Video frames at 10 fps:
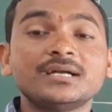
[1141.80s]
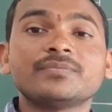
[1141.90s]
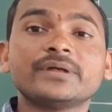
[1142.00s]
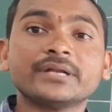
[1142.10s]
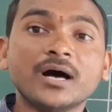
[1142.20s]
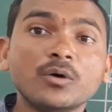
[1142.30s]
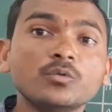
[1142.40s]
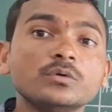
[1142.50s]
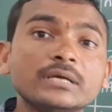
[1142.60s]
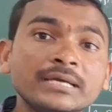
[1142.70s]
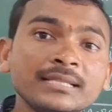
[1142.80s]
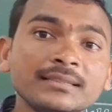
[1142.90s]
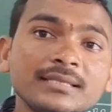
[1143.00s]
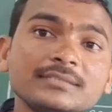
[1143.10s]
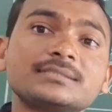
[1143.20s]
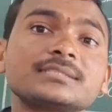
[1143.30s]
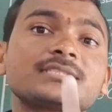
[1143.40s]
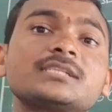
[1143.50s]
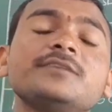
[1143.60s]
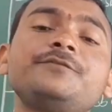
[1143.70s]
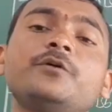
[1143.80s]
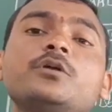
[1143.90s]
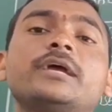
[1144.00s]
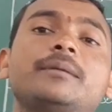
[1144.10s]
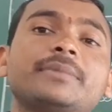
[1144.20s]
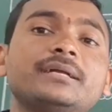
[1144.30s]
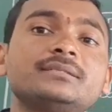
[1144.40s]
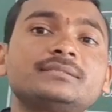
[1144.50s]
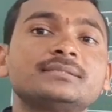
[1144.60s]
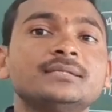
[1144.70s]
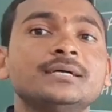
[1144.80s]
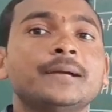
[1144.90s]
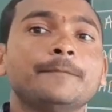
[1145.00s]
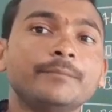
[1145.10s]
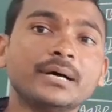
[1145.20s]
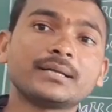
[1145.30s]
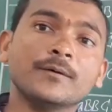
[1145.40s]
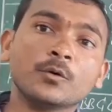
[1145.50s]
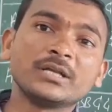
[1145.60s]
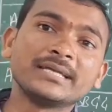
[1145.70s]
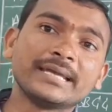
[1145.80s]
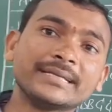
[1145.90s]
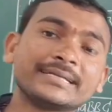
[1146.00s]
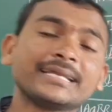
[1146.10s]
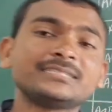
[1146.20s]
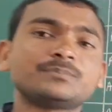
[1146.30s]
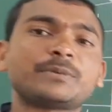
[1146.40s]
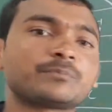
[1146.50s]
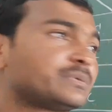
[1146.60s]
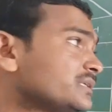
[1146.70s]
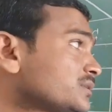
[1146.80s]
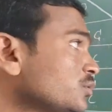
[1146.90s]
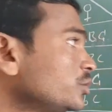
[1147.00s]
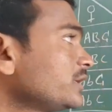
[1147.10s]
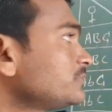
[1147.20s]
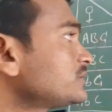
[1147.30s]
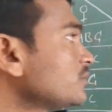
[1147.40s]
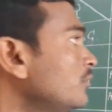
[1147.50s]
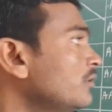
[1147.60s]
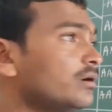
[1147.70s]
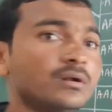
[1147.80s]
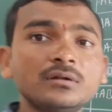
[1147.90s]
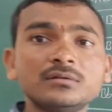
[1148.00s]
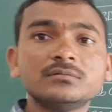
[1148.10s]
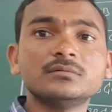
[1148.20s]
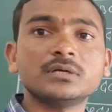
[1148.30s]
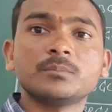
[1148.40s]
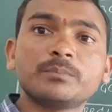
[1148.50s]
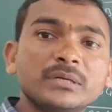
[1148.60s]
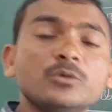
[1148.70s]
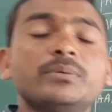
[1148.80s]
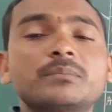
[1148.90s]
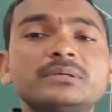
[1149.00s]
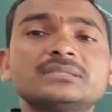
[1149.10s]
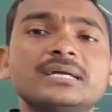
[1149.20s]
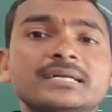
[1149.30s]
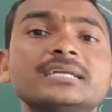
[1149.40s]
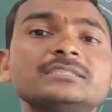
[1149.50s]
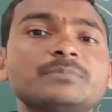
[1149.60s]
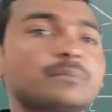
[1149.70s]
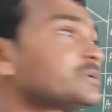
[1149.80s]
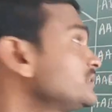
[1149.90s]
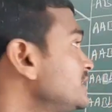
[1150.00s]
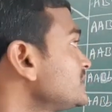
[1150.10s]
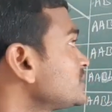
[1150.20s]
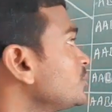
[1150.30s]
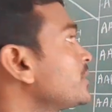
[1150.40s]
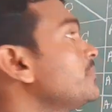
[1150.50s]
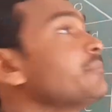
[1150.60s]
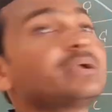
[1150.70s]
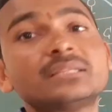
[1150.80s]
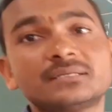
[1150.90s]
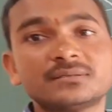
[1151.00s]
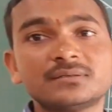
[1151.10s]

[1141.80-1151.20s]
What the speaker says: Then now in these 64 gametes, but only entrance purpose, no need of this all in PU purpose, entrance purpose, just you remember that.